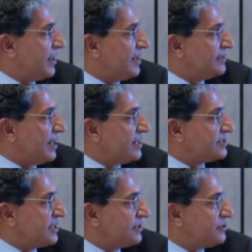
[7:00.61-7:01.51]
and Dallas
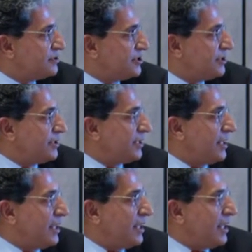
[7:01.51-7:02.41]
and Houston,
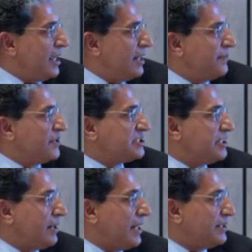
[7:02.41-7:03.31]
and EBIX
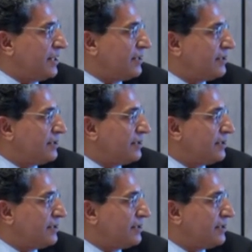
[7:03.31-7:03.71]
in London,